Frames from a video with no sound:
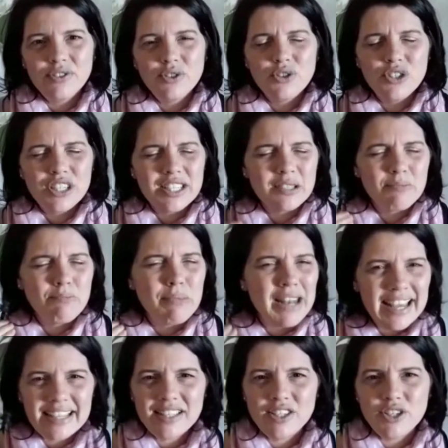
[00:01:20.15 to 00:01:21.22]
to just
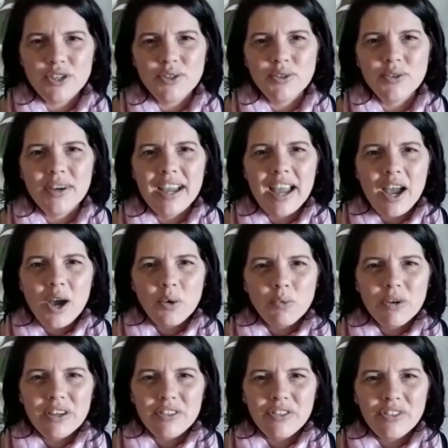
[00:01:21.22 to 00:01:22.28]
bless you
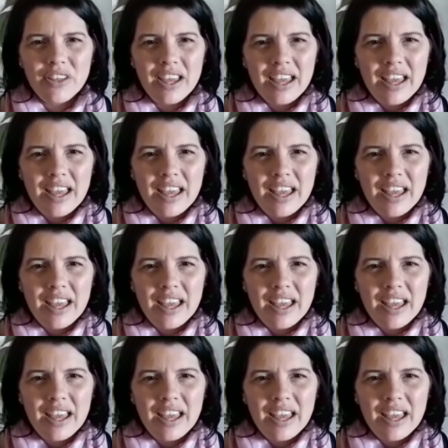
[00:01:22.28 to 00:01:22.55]
with